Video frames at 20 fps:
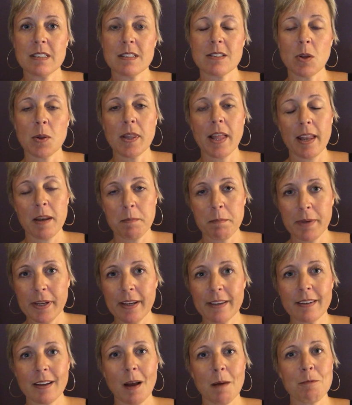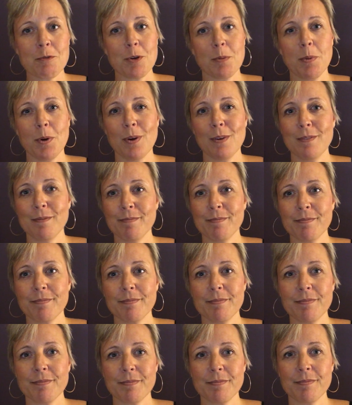So let them be uncomfortable
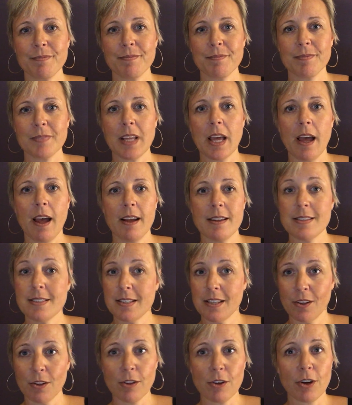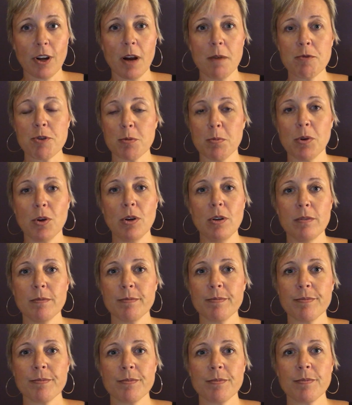until they're comfortable
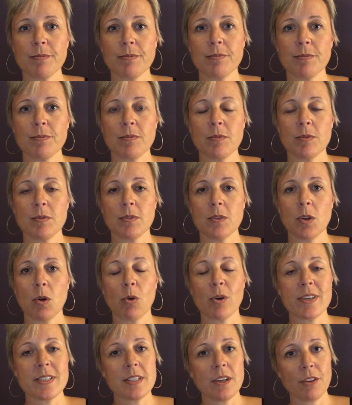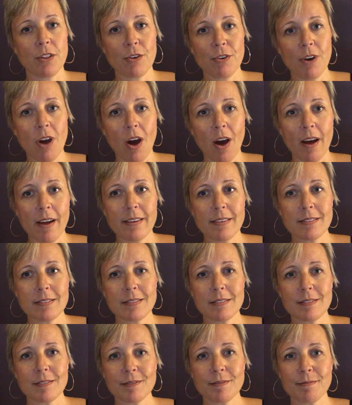or until they're not.
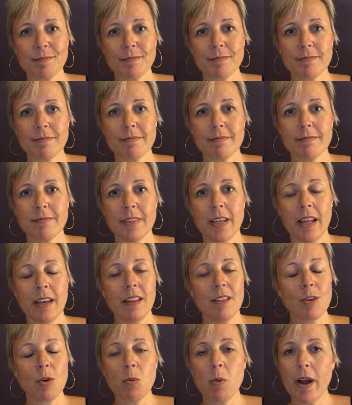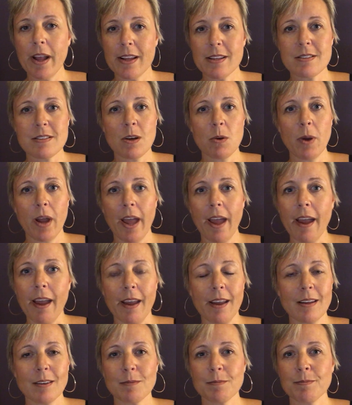And either way, it's
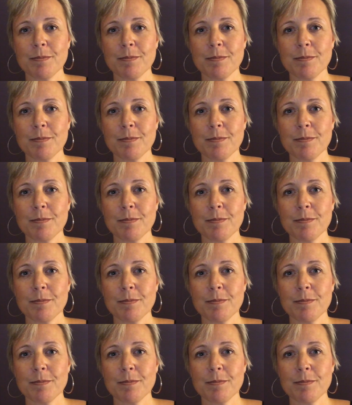okay.